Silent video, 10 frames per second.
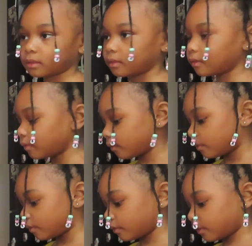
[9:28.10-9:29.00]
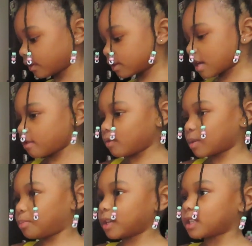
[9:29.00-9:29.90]
Can you
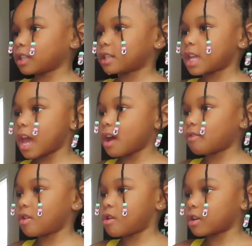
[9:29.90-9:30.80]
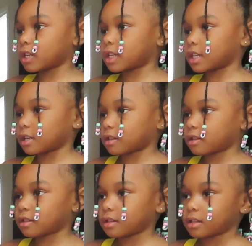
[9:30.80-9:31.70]
put the tail on here?